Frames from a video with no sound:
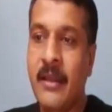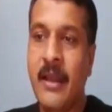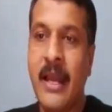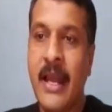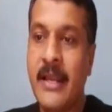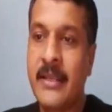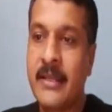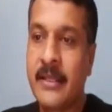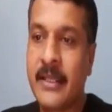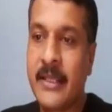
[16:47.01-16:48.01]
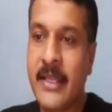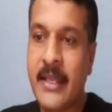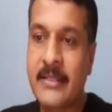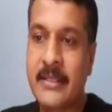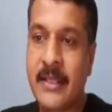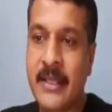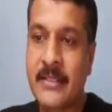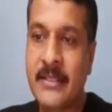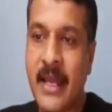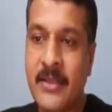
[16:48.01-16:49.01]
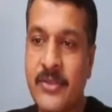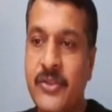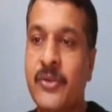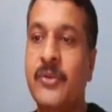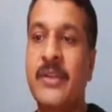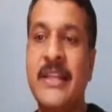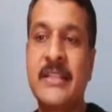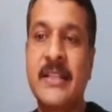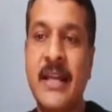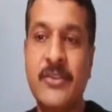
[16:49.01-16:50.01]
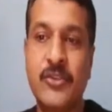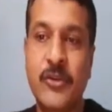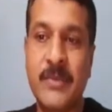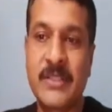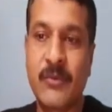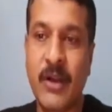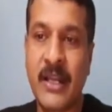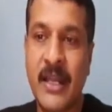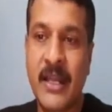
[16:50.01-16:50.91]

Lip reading: and here K is less than 0. Less than 0 means what?